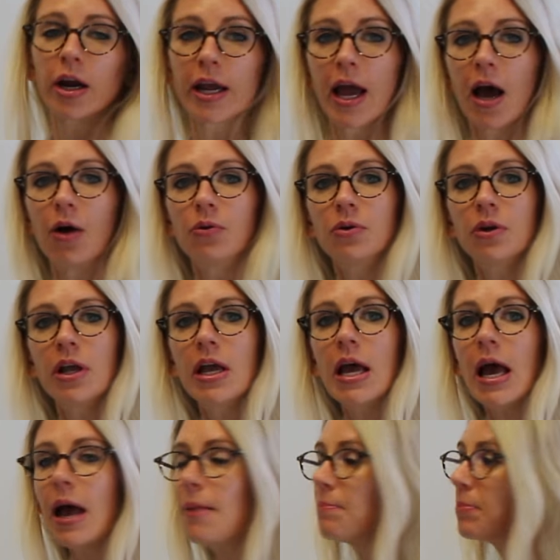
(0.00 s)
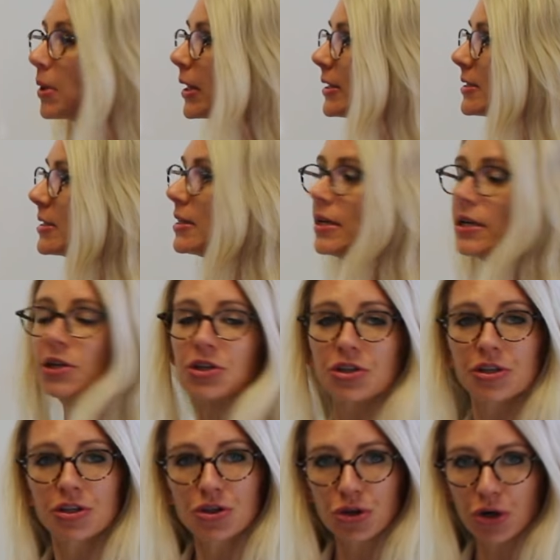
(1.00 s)
account and place it into
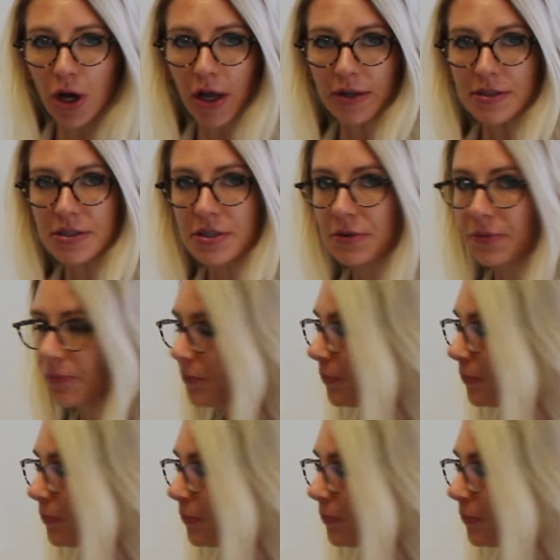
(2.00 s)
the trust.